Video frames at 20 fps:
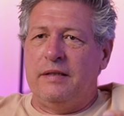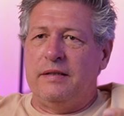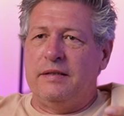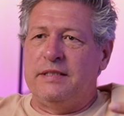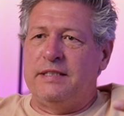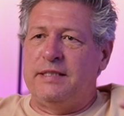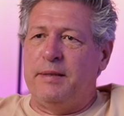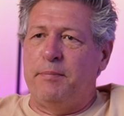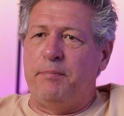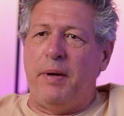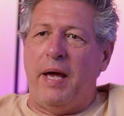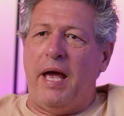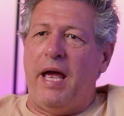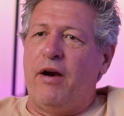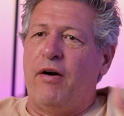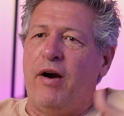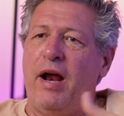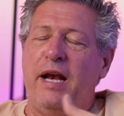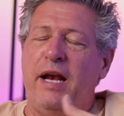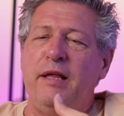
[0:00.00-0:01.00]
Simpay
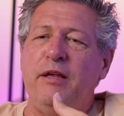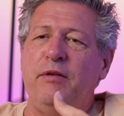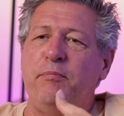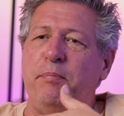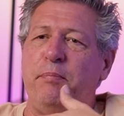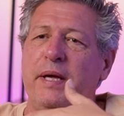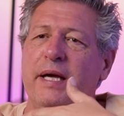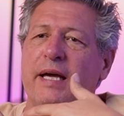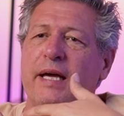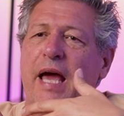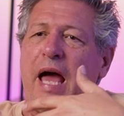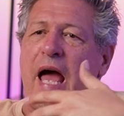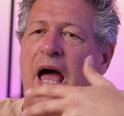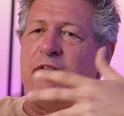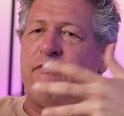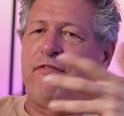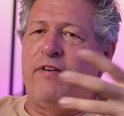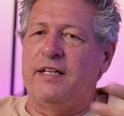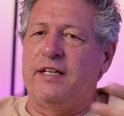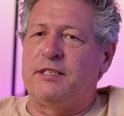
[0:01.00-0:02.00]
or any big
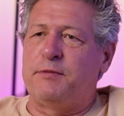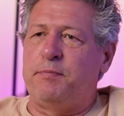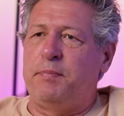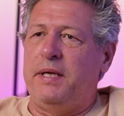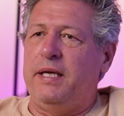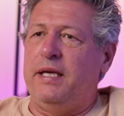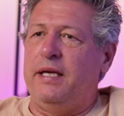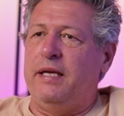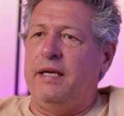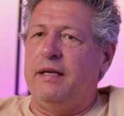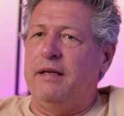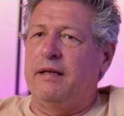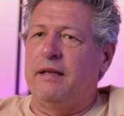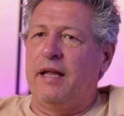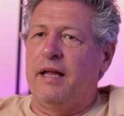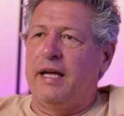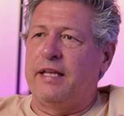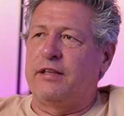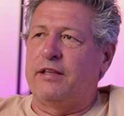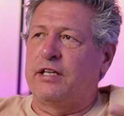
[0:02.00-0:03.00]
FSP,
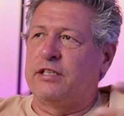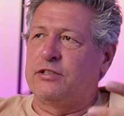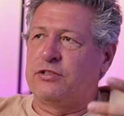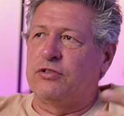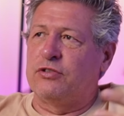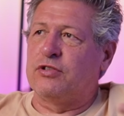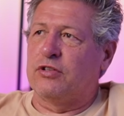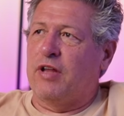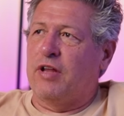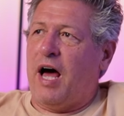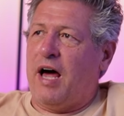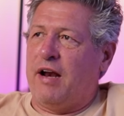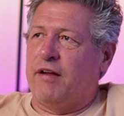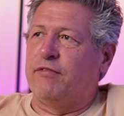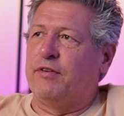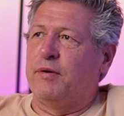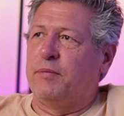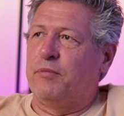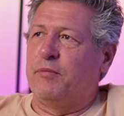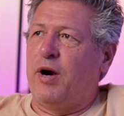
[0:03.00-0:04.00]
like, because there's a lot of
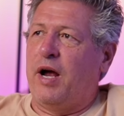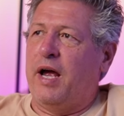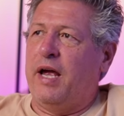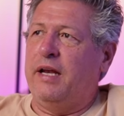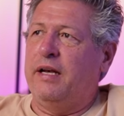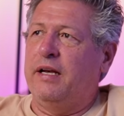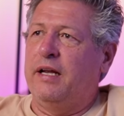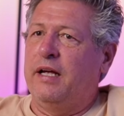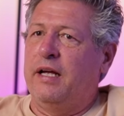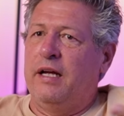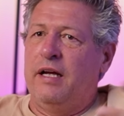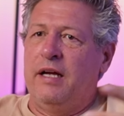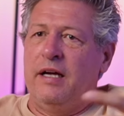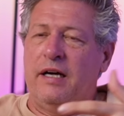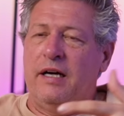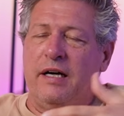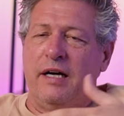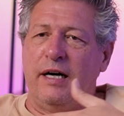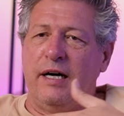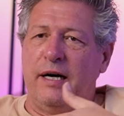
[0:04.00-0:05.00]
them, right?
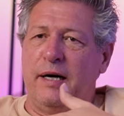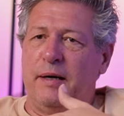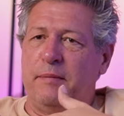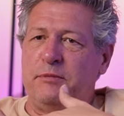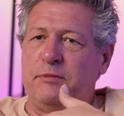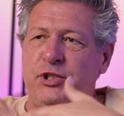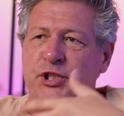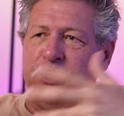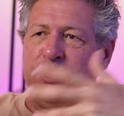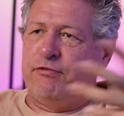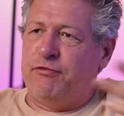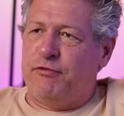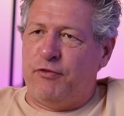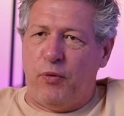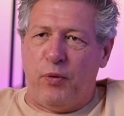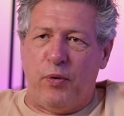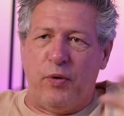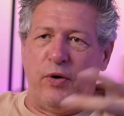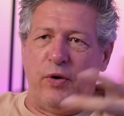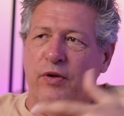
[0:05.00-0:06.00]

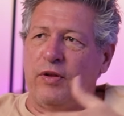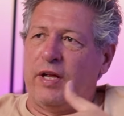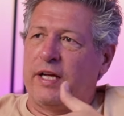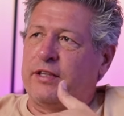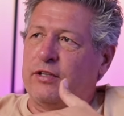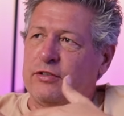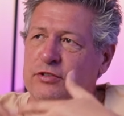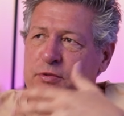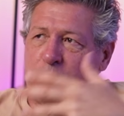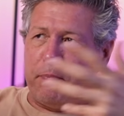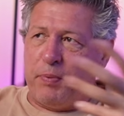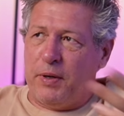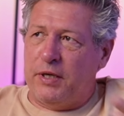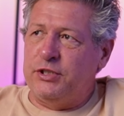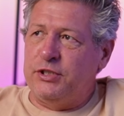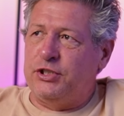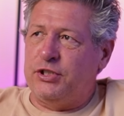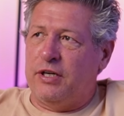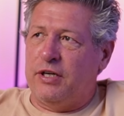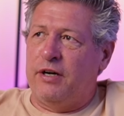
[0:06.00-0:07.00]
Shift4, like there's a
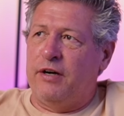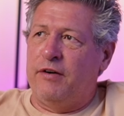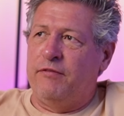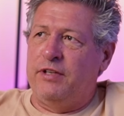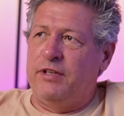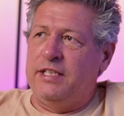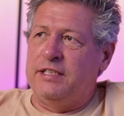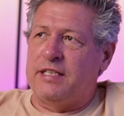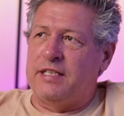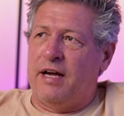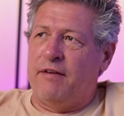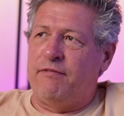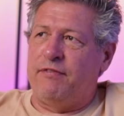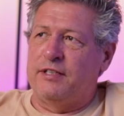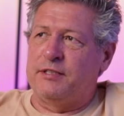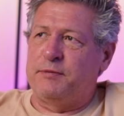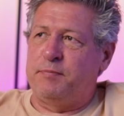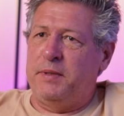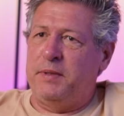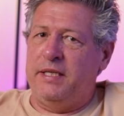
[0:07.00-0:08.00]
bunch of these
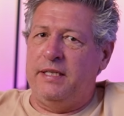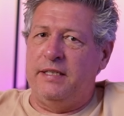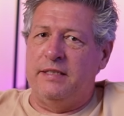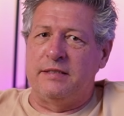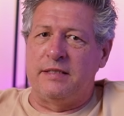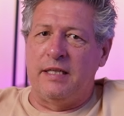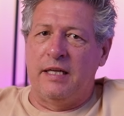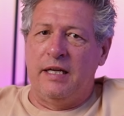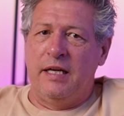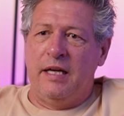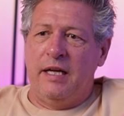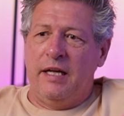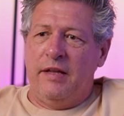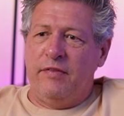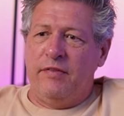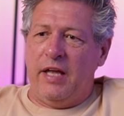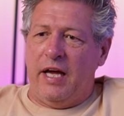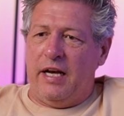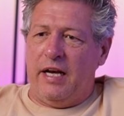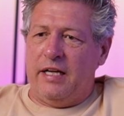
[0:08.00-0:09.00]
FSPs
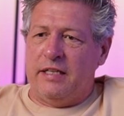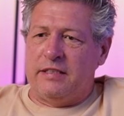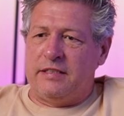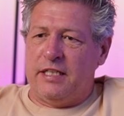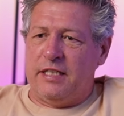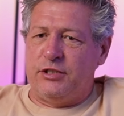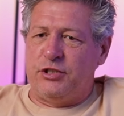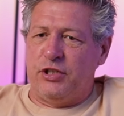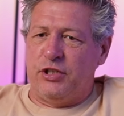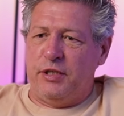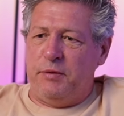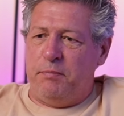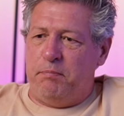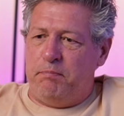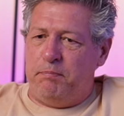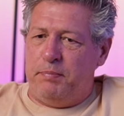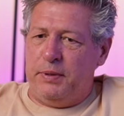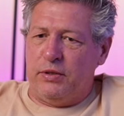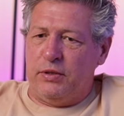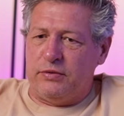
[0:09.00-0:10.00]
that essentially
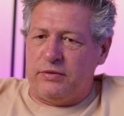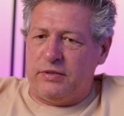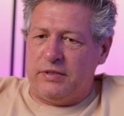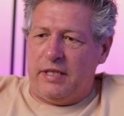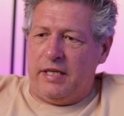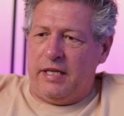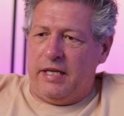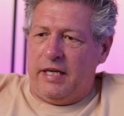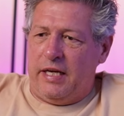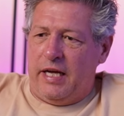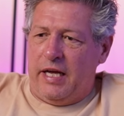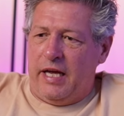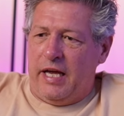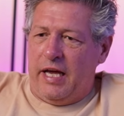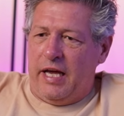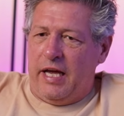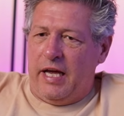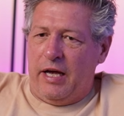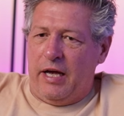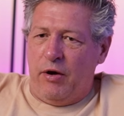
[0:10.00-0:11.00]
built
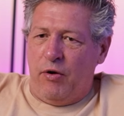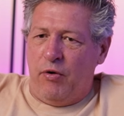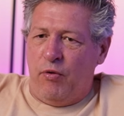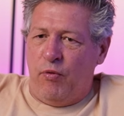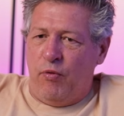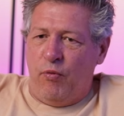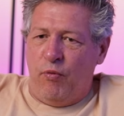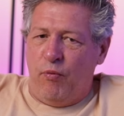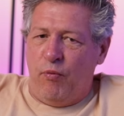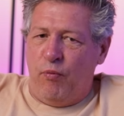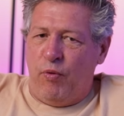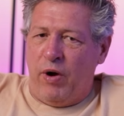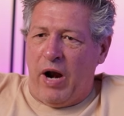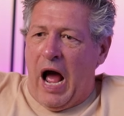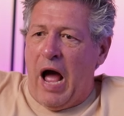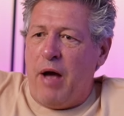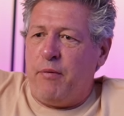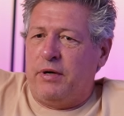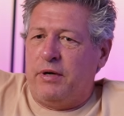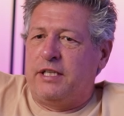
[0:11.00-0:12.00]
what
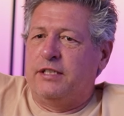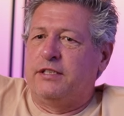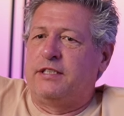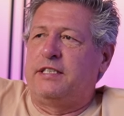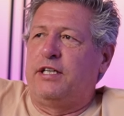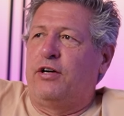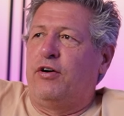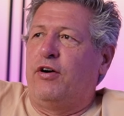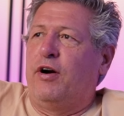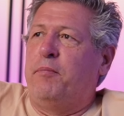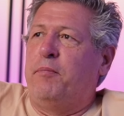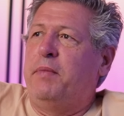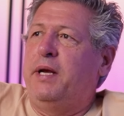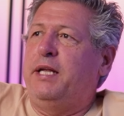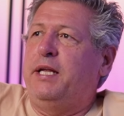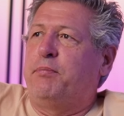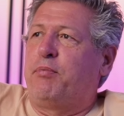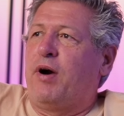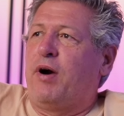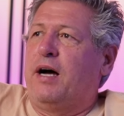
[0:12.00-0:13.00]
I would consider a
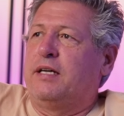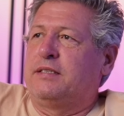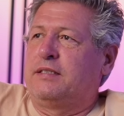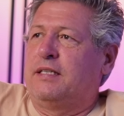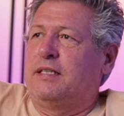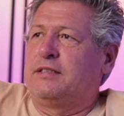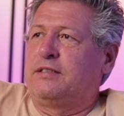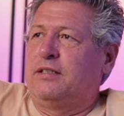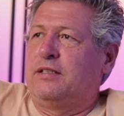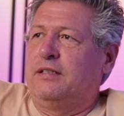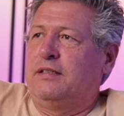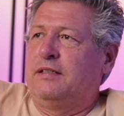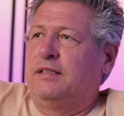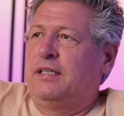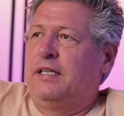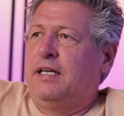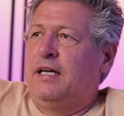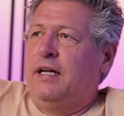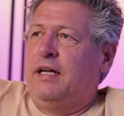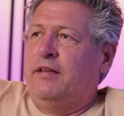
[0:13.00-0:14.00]
mini processor.
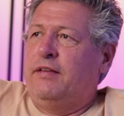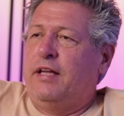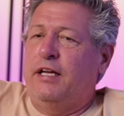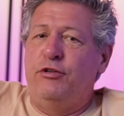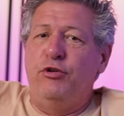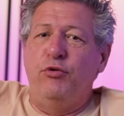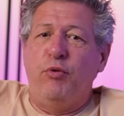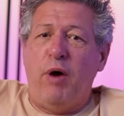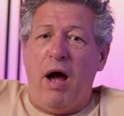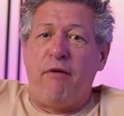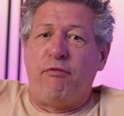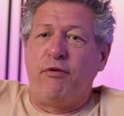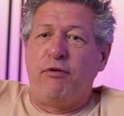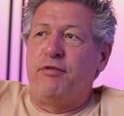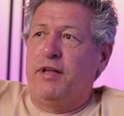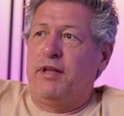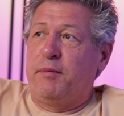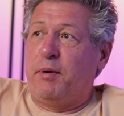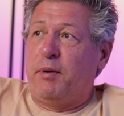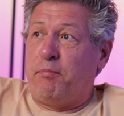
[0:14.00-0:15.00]
They do
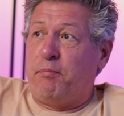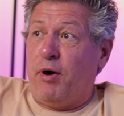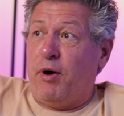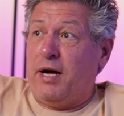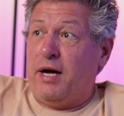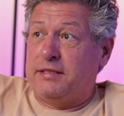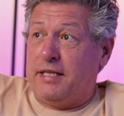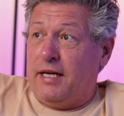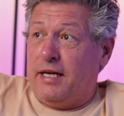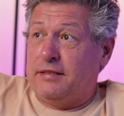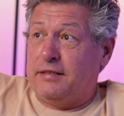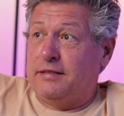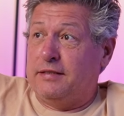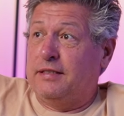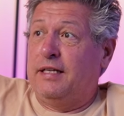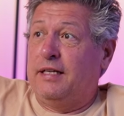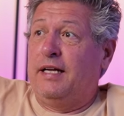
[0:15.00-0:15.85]
everything but process.